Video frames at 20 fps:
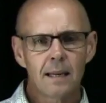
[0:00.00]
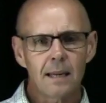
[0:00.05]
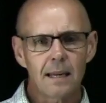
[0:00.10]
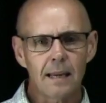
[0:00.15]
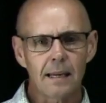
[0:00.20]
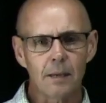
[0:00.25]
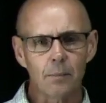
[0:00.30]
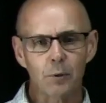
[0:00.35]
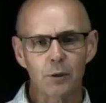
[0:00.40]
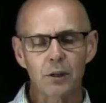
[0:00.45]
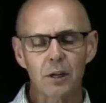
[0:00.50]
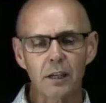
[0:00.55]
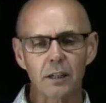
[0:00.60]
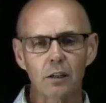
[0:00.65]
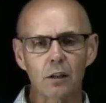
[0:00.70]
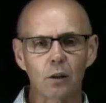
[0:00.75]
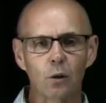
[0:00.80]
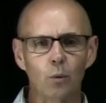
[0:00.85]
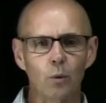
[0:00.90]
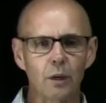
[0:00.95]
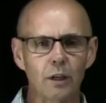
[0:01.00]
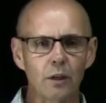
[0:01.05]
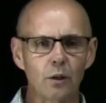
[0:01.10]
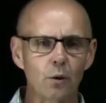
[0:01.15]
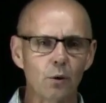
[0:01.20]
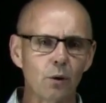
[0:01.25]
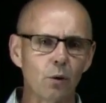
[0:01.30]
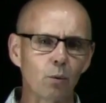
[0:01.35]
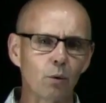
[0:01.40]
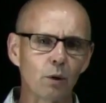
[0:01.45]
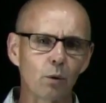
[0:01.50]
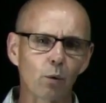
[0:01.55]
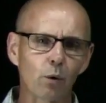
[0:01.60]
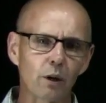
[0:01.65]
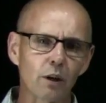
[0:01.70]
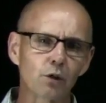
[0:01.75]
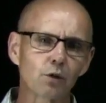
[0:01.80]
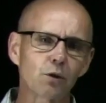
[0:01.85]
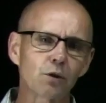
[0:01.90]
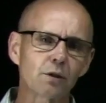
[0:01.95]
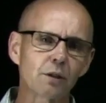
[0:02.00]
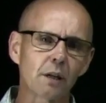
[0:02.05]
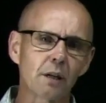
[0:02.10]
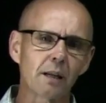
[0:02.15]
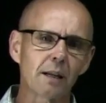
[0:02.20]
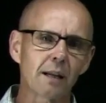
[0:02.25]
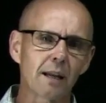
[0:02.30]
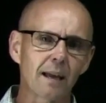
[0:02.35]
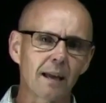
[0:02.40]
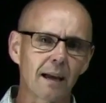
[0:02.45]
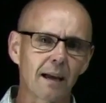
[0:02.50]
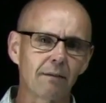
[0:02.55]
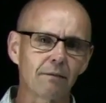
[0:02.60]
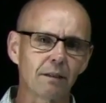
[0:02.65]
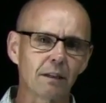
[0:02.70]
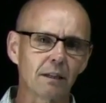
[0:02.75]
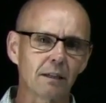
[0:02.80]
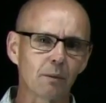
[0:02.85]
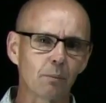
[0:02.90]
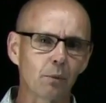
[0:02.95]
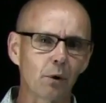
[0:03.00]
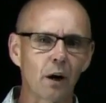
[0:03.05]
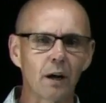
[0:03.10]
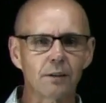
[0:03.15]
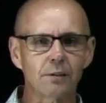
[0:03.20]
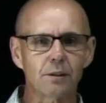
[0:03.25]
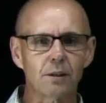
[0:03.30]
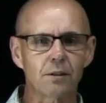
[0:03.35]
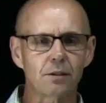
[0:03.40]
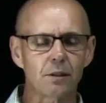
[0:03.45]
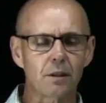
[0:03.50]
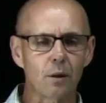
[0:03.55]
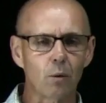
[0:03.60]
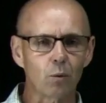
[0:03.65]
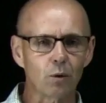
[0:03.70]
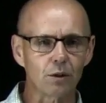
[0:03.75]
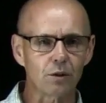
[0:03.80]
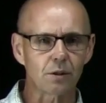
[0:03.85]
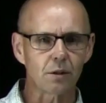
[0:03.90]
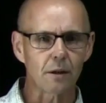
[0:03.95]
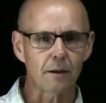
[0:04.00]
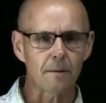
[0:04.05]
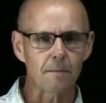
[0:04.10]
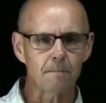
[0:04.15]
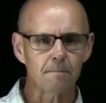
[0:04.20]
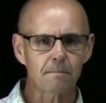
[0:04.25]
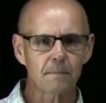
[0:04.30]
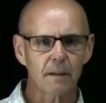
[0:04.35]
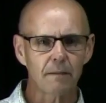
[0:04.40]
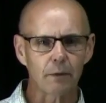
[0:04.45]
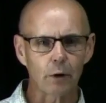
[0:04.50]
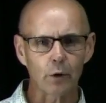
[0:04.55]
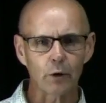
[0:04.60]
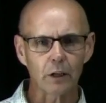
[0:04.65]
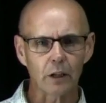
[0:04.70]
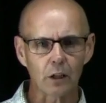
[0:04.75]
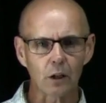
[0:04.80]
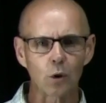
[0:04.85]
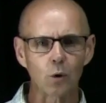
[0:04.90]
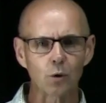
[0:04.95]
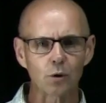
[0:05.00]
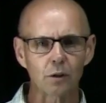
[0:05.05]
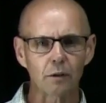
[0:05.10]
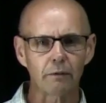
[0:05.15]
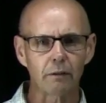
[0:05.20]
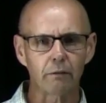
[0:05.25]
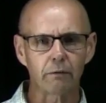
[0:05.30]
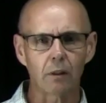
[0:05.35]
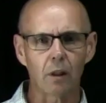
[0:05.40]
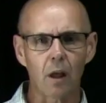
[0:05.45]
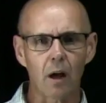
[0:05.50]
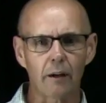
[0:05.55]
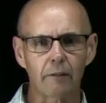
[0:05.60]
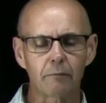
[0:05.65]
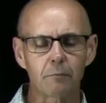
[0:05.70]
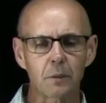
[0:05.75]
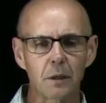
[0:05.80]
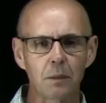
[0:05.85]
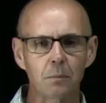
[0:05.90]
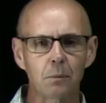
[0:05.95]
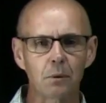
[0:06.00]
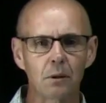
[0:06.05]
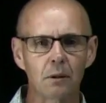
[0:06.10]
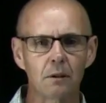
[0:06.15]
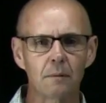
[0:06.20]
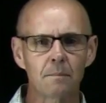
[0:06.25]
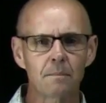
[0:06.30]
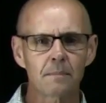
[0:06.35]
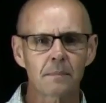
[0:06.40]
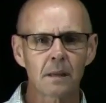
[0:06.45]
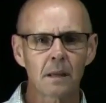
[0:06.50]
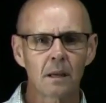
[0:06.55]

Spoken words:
And in particular, we knew that we were interested in having a process that was very inclusive of a lot of people,